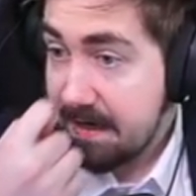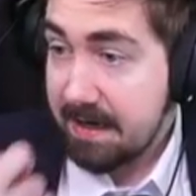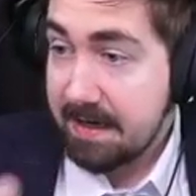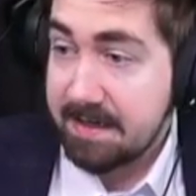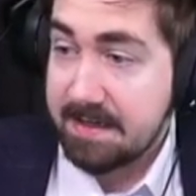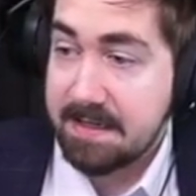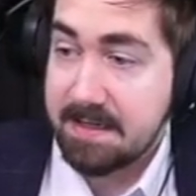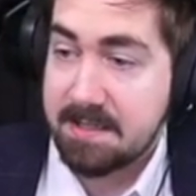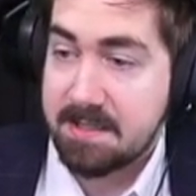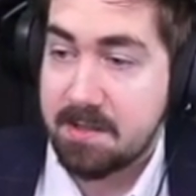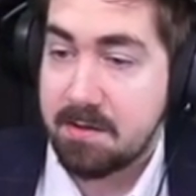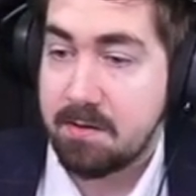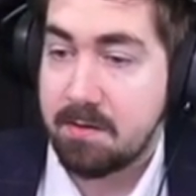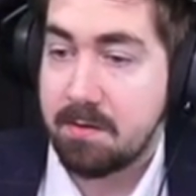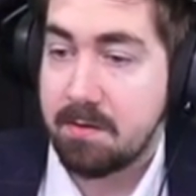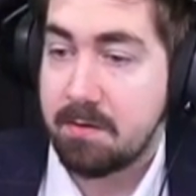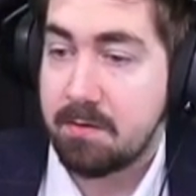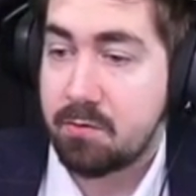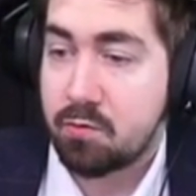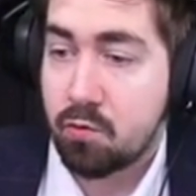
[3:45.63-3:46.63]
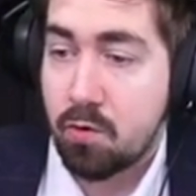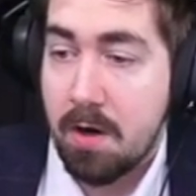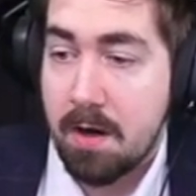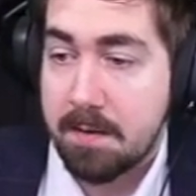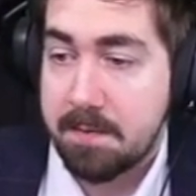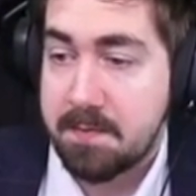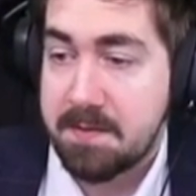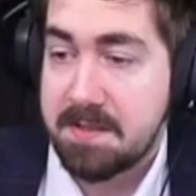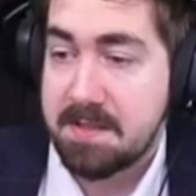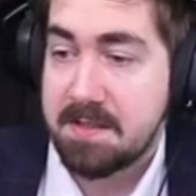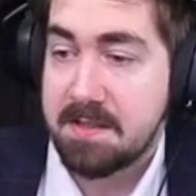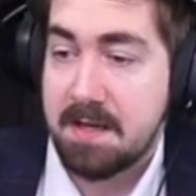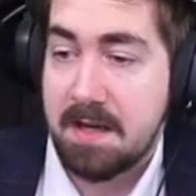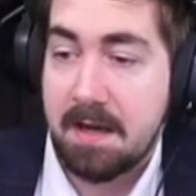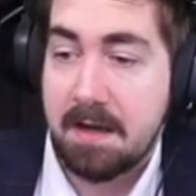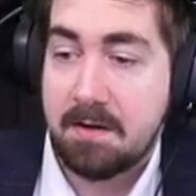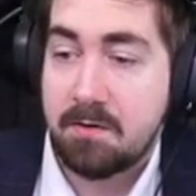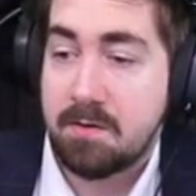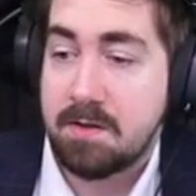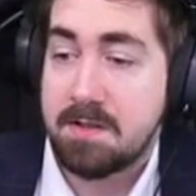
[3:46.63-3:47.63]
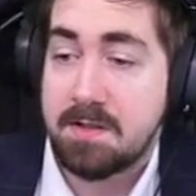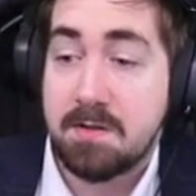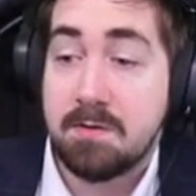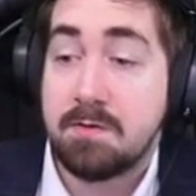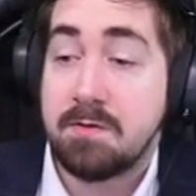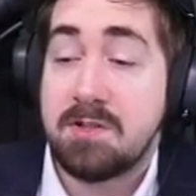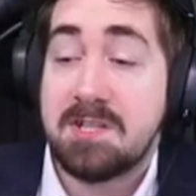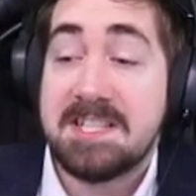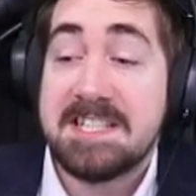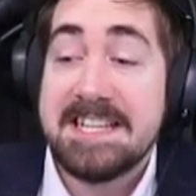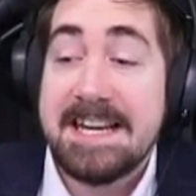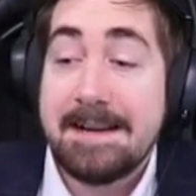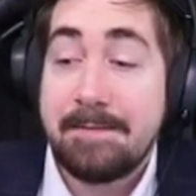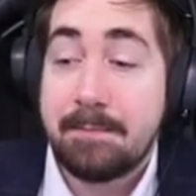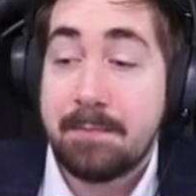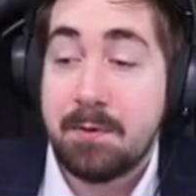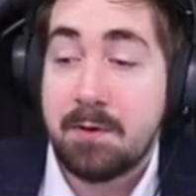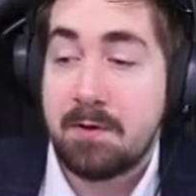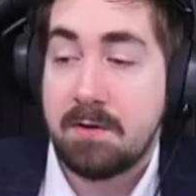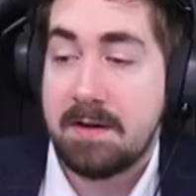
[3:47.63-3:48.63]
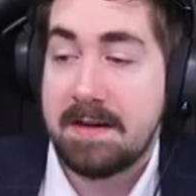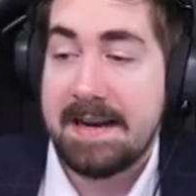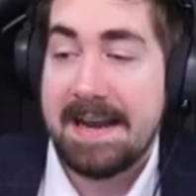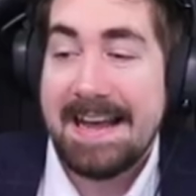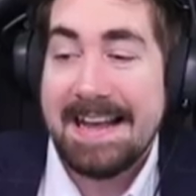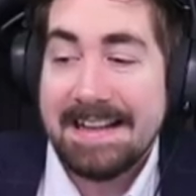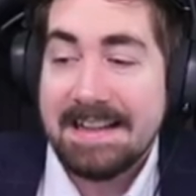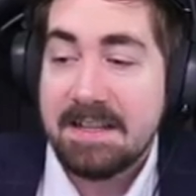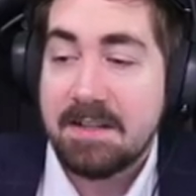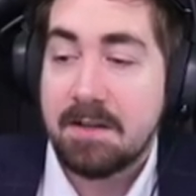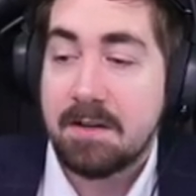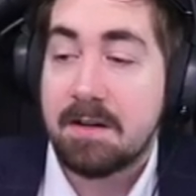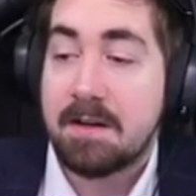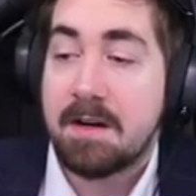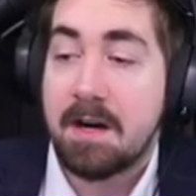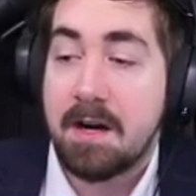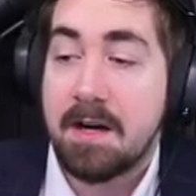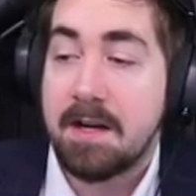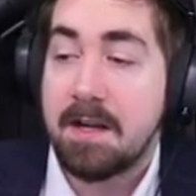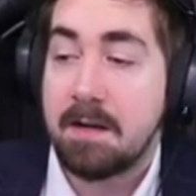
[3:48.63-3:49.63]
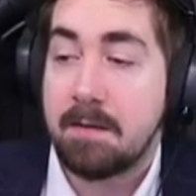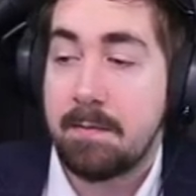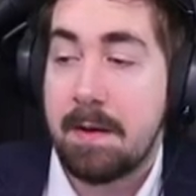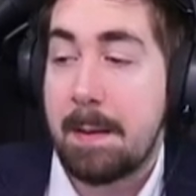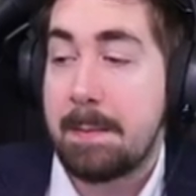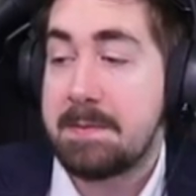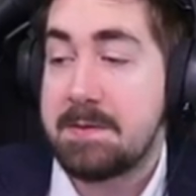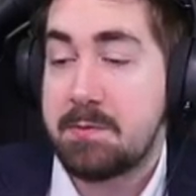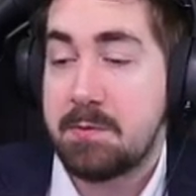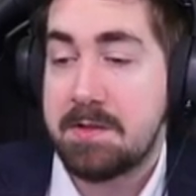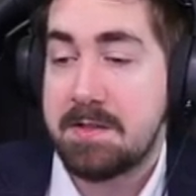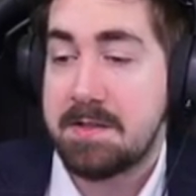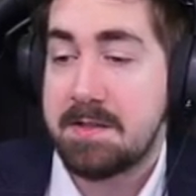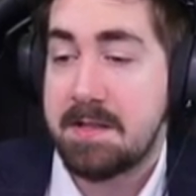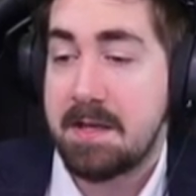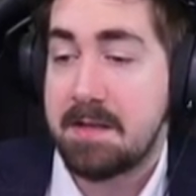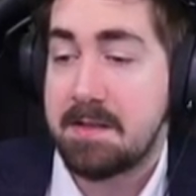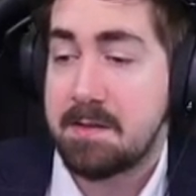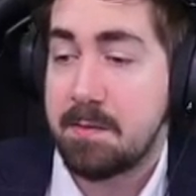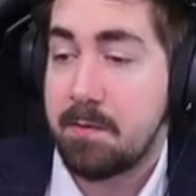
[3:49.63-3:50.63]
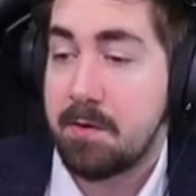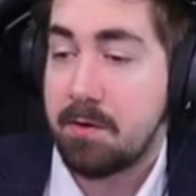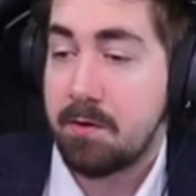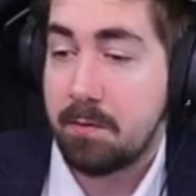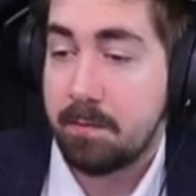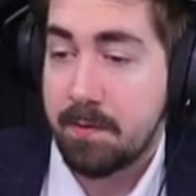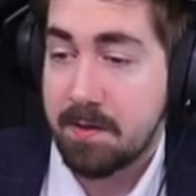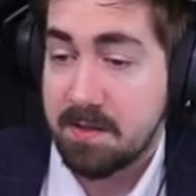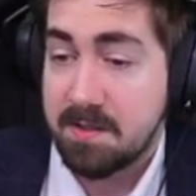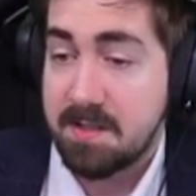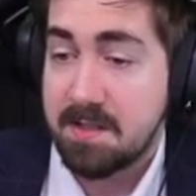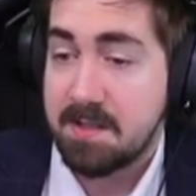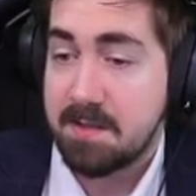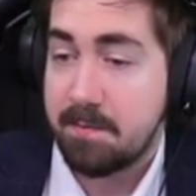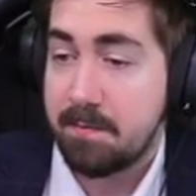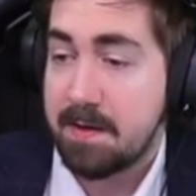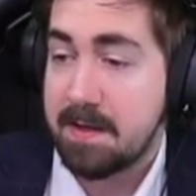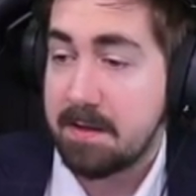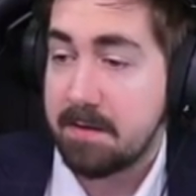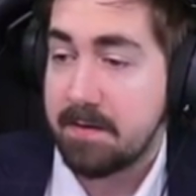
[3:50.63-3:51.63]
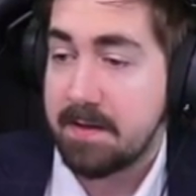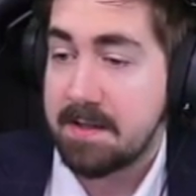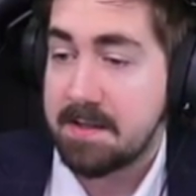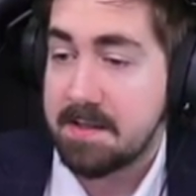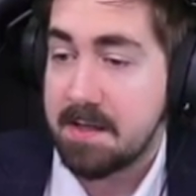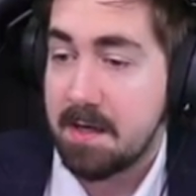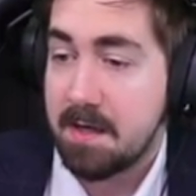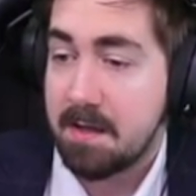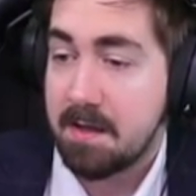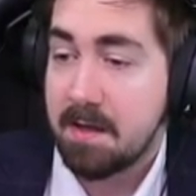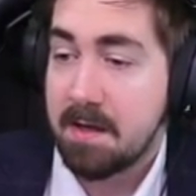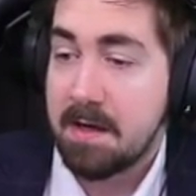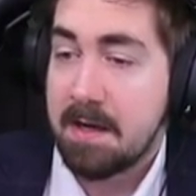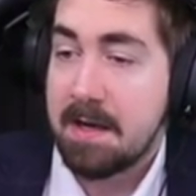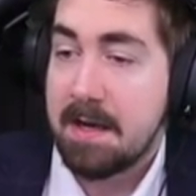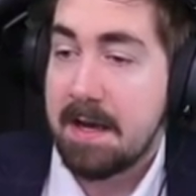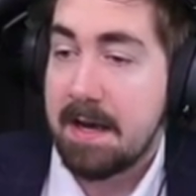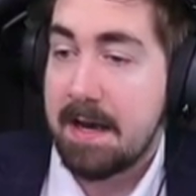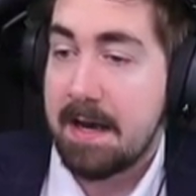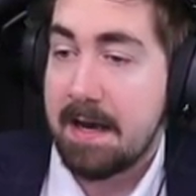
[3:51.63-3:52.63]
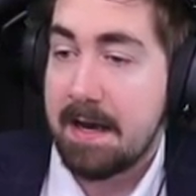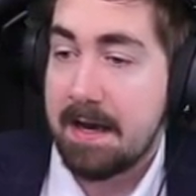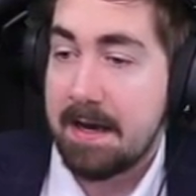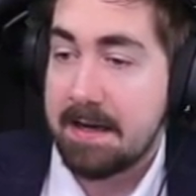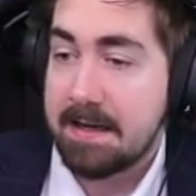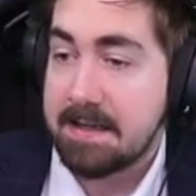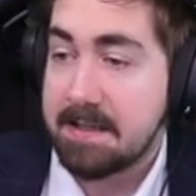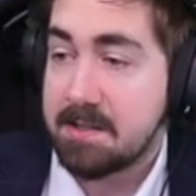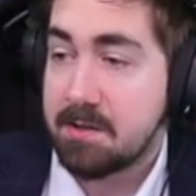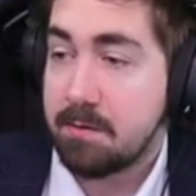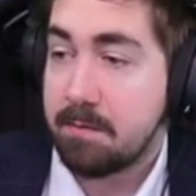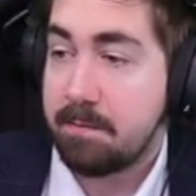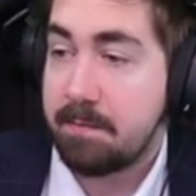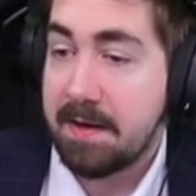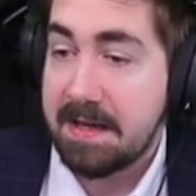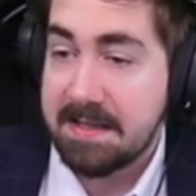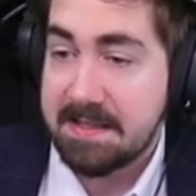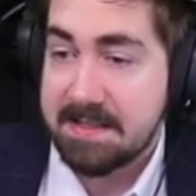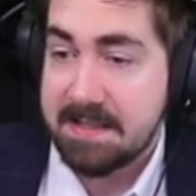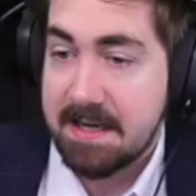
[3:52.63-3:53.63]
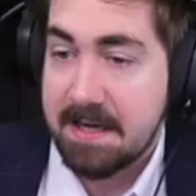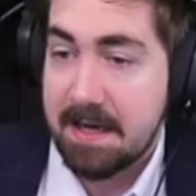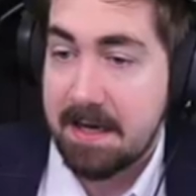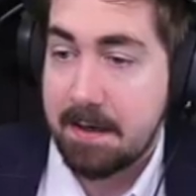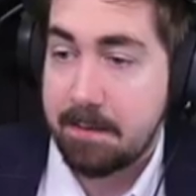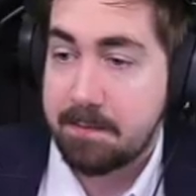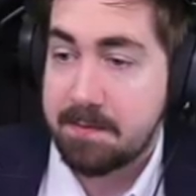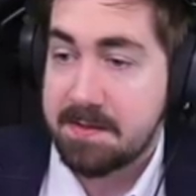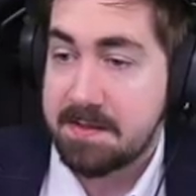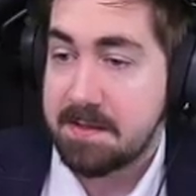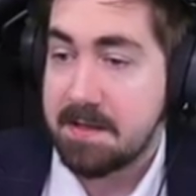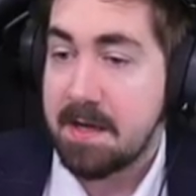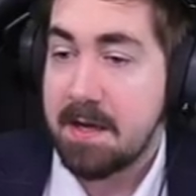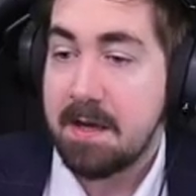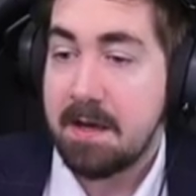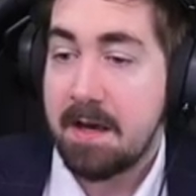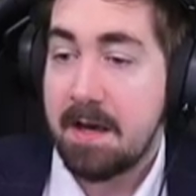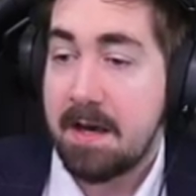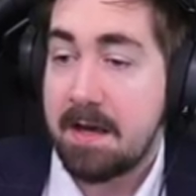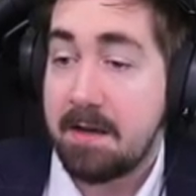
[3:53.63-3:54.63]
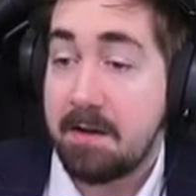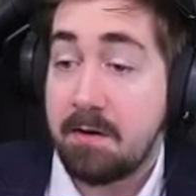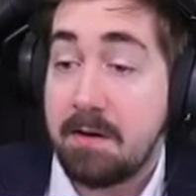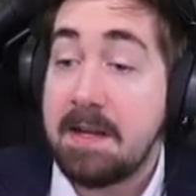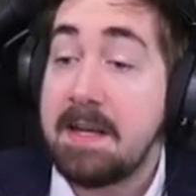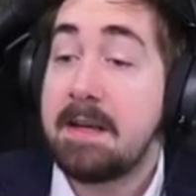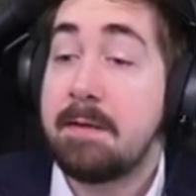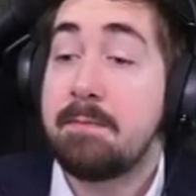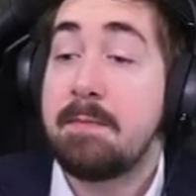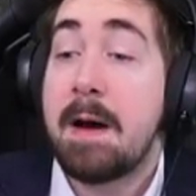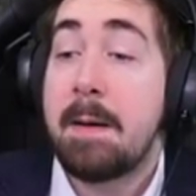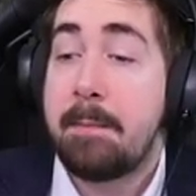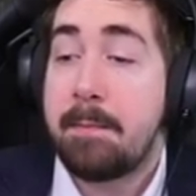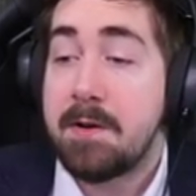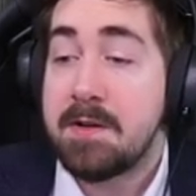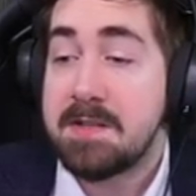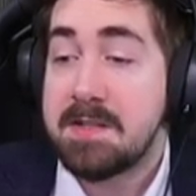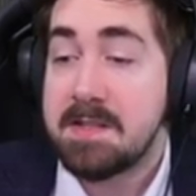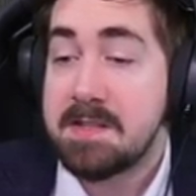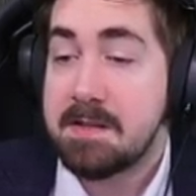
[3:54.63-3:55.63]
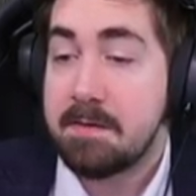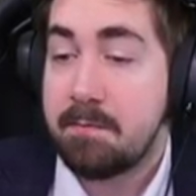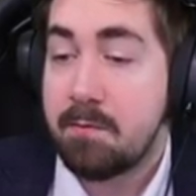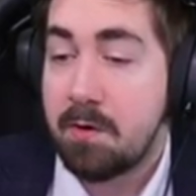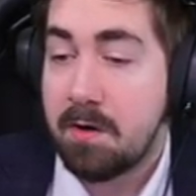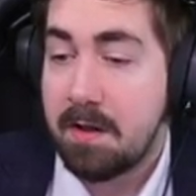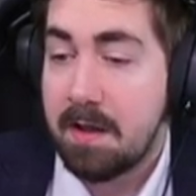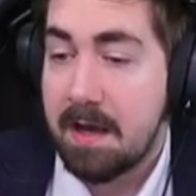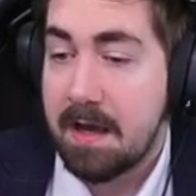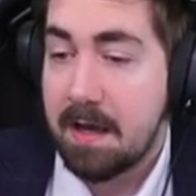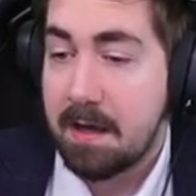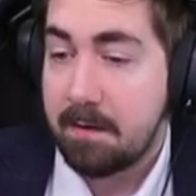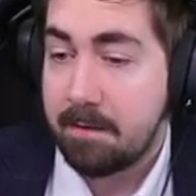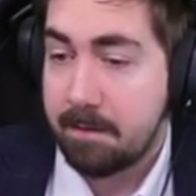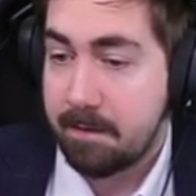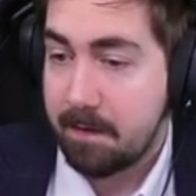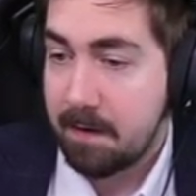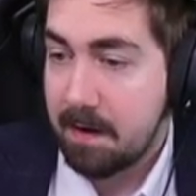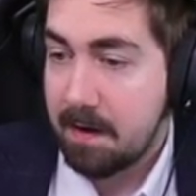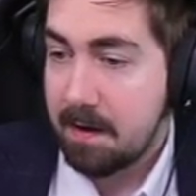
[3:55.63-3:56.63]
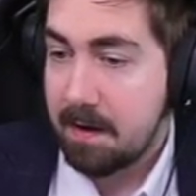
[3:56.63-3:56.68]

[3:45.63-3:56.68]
Additional drops, additional Shaper and Elder Guardian maps, which is like some other bosses in Path of Exile, additional base types, unique map bosses and more life,